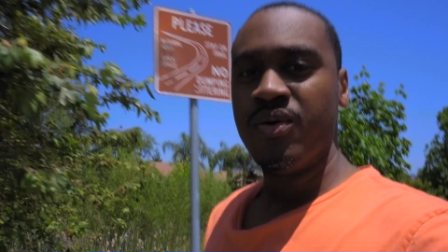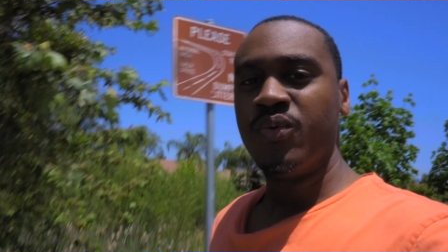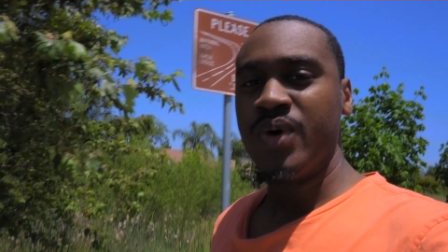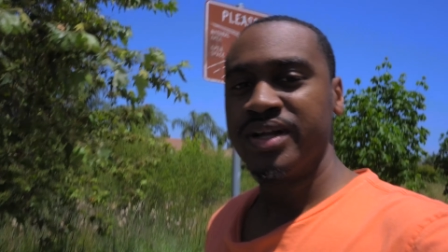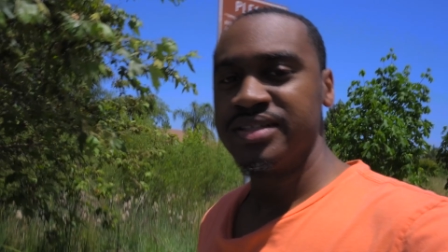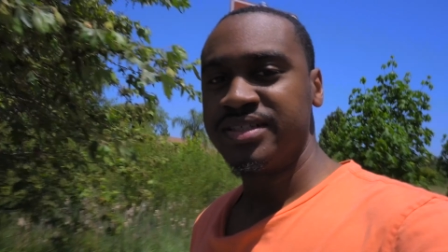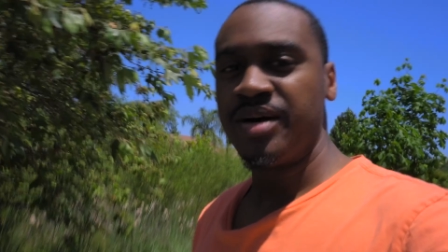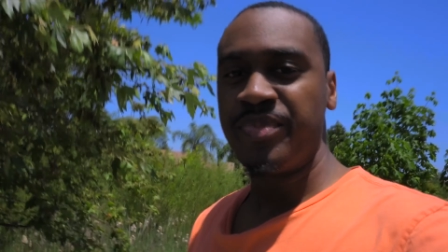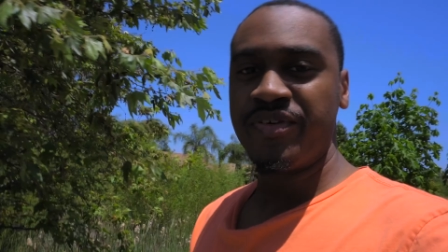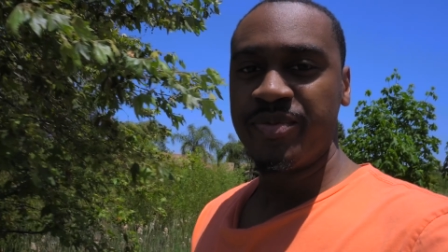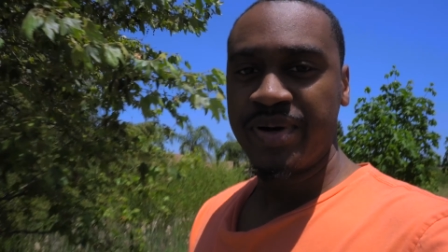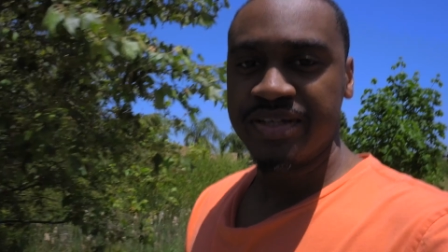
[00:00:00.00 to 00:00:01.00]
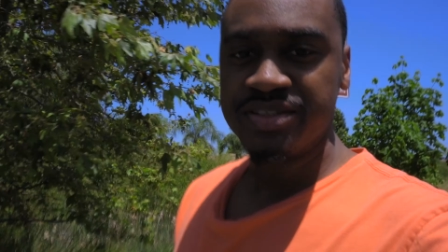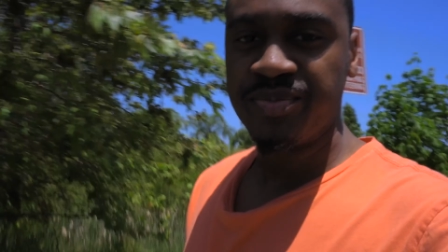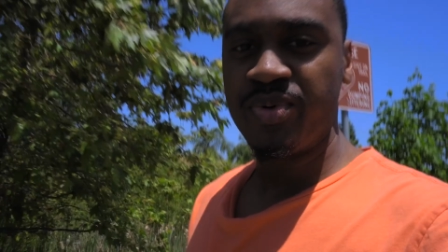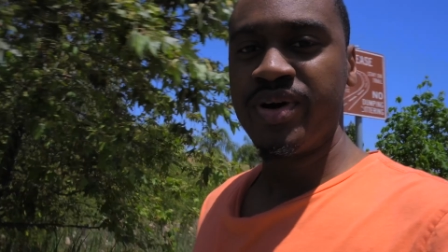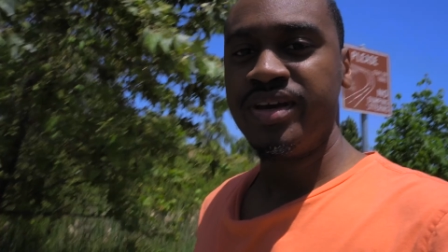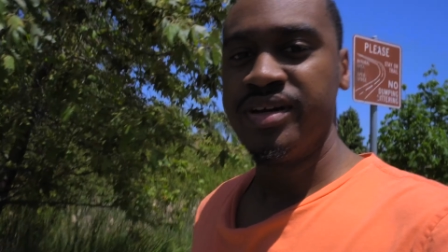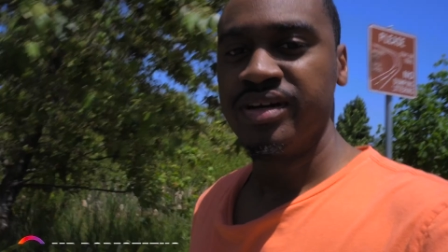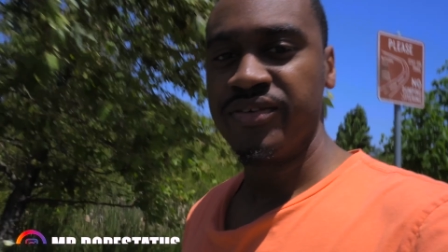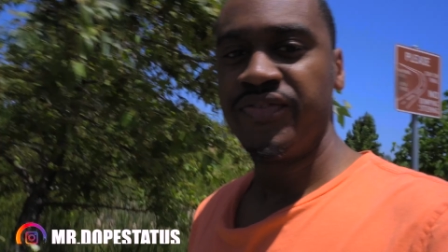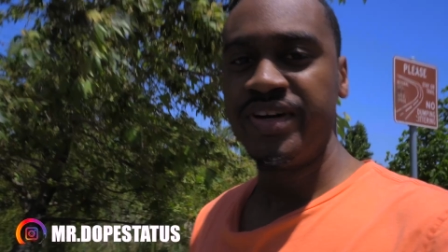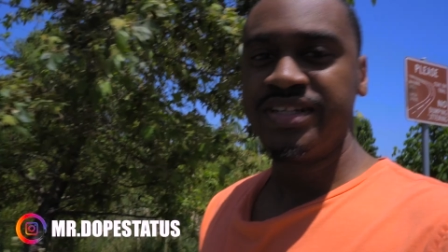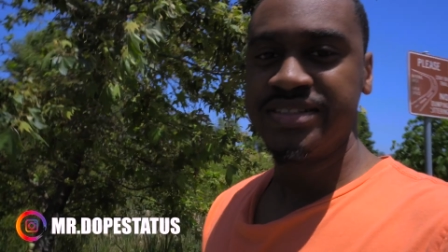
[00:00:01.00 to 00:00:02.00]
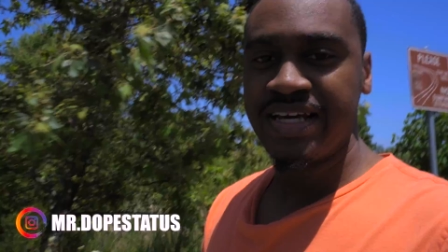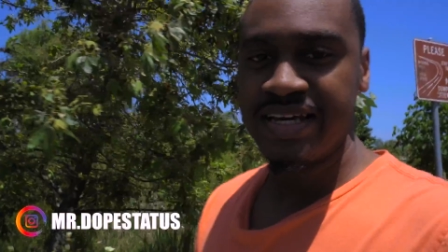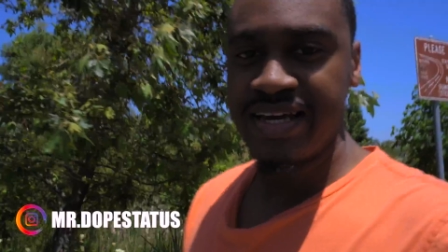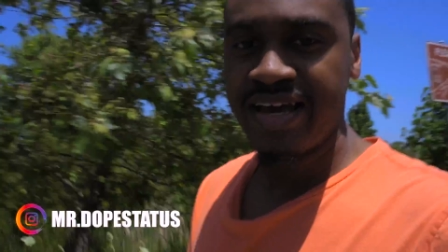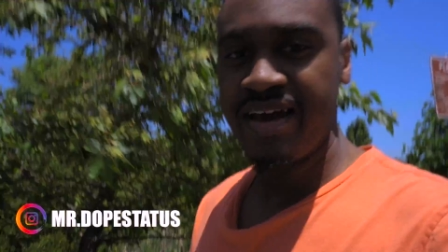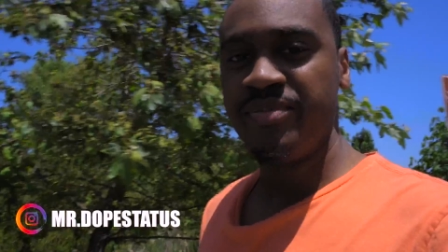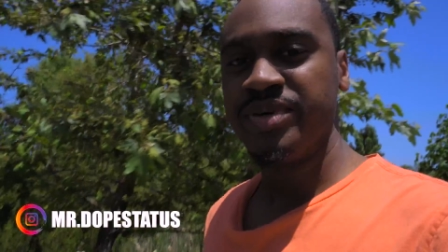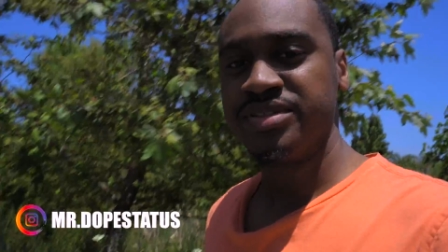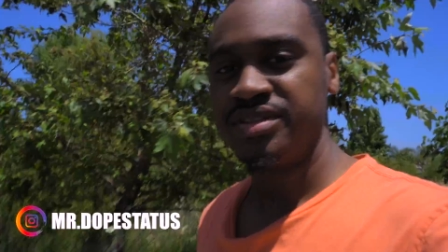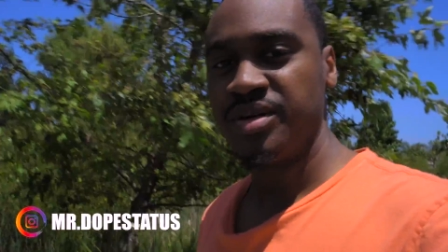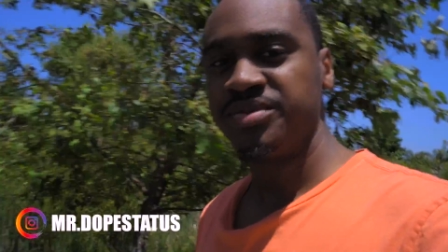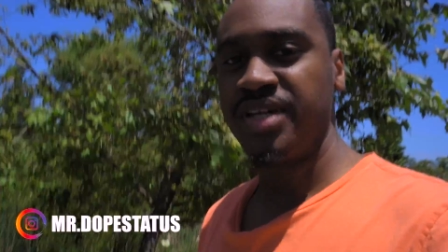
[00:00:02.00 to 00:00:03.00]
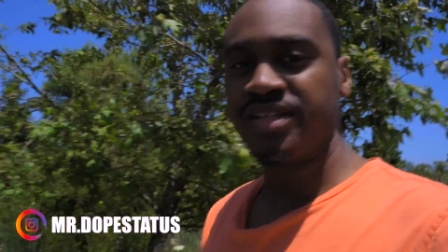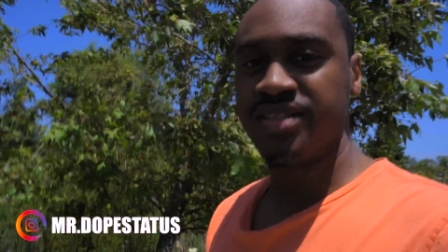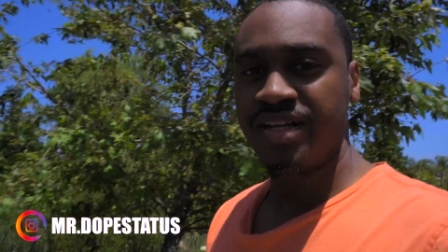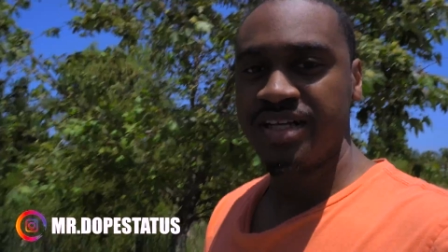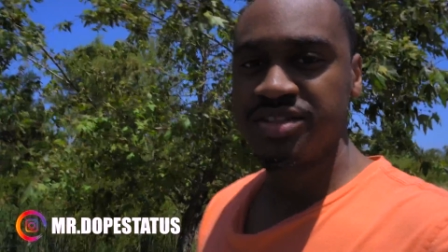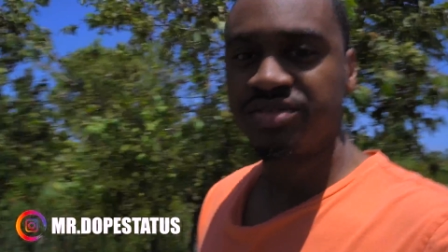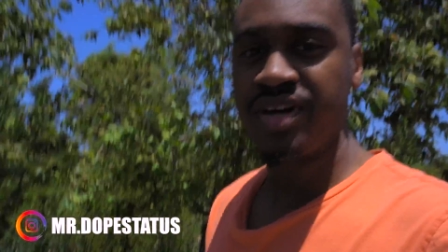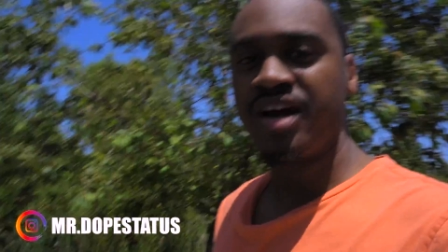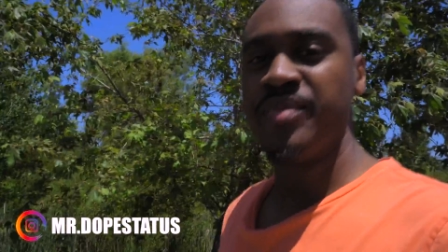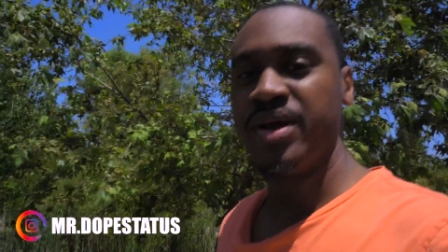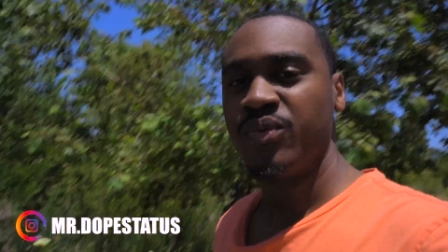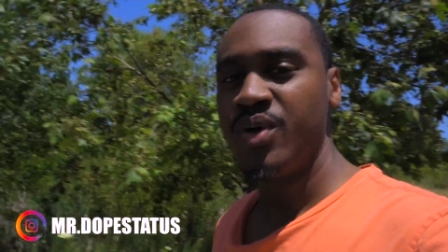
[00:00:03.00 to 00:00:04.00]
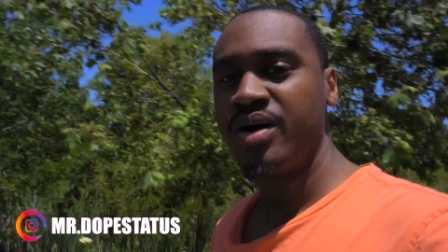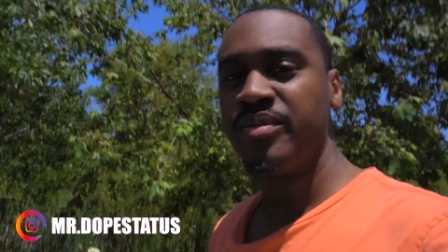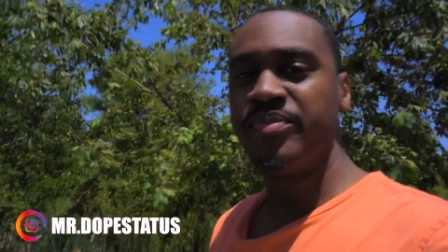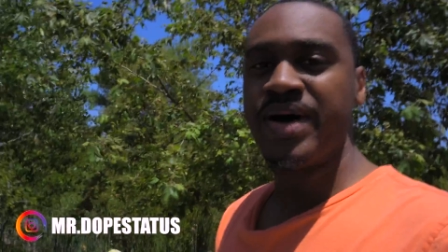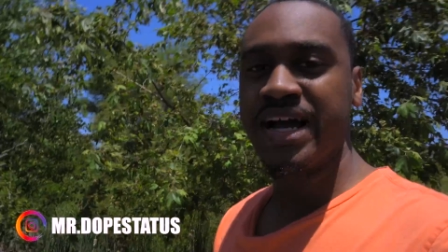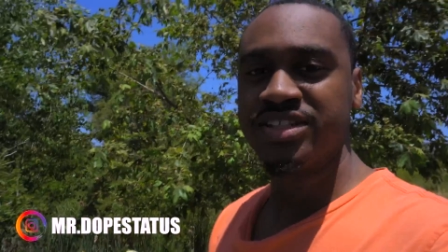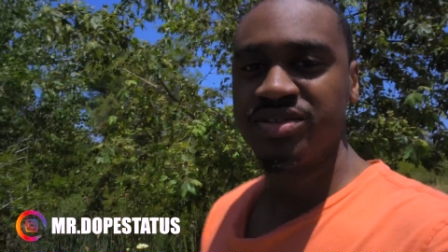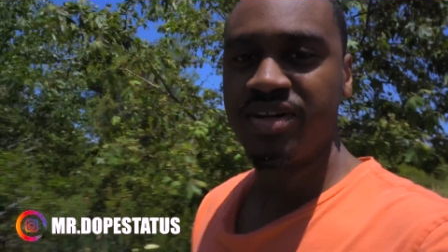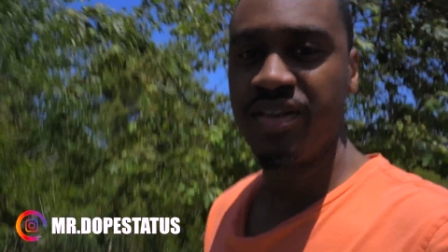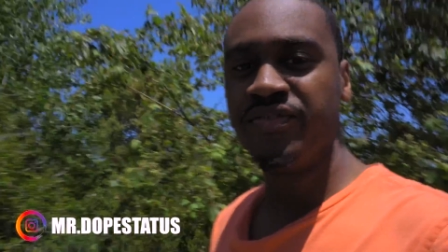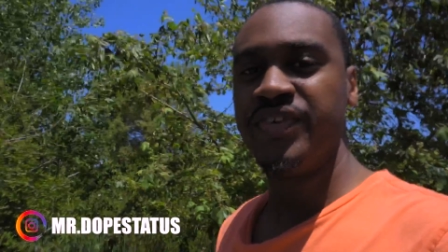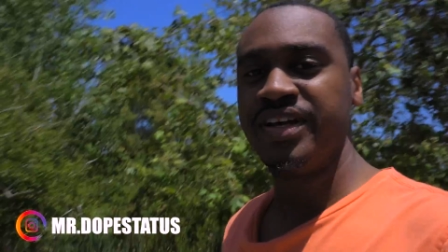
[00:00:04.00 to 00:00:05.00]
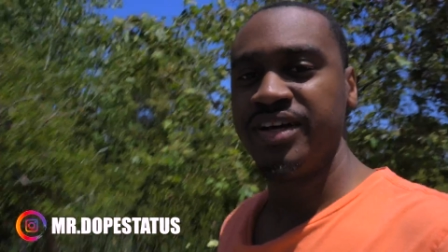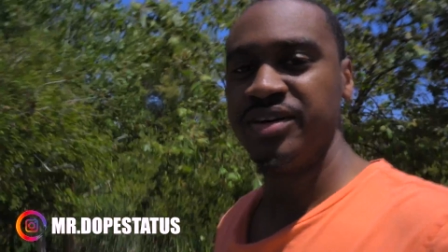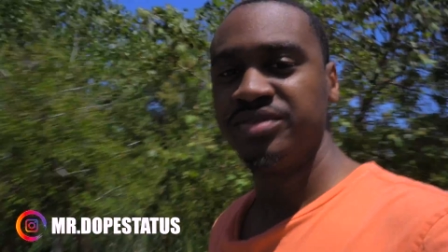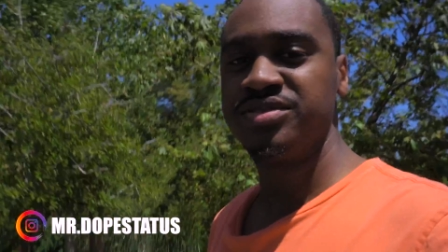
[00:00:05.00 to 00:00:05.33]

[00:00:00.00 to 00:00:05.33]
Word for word: What is up, everybody? It's your boy Young Fizz, aka Mr. Dope Status on Instagram, and welcome back to another video.